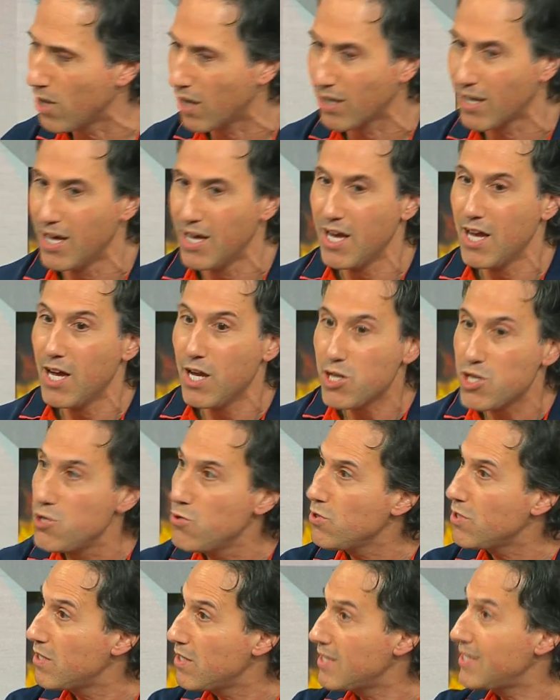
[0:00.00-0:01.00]
will,
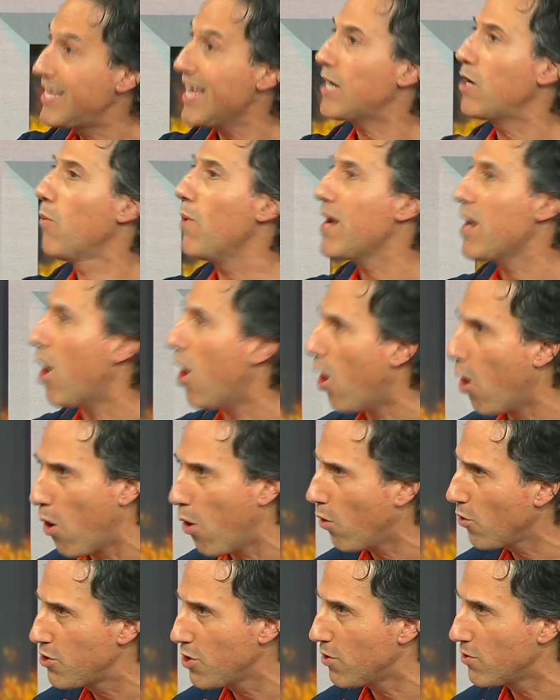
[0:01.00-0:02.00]
you take away
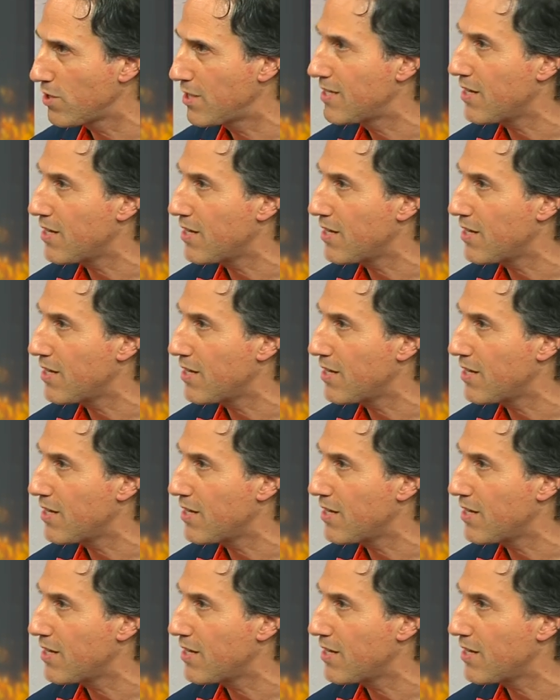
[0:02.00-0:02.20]
all those,